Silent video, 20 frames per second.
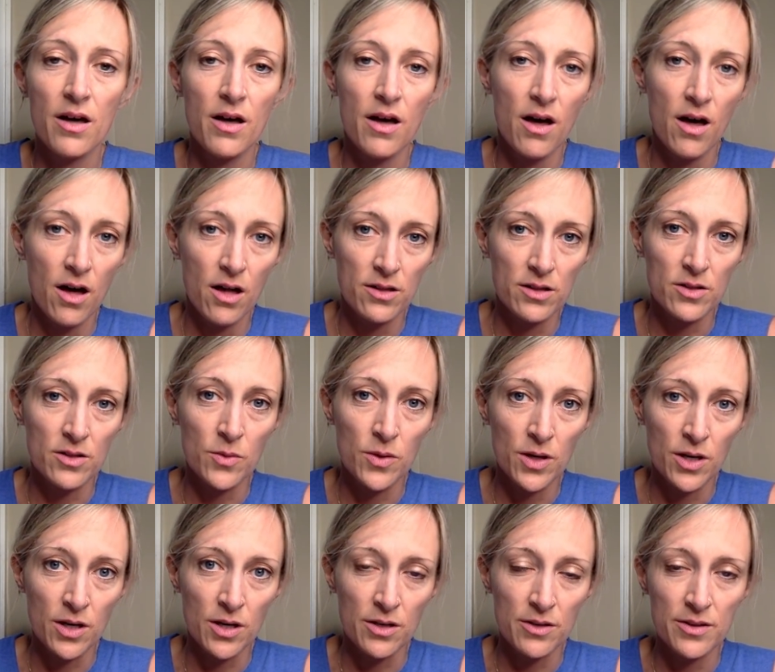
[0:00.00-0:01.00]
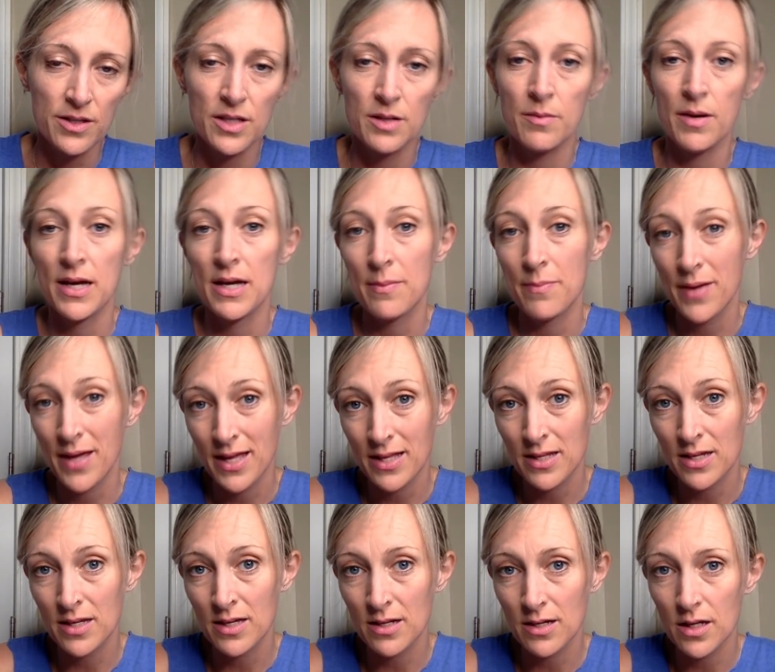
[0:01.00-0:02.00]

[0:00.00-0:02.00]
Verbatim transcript: Hollow Earth. In my opinion,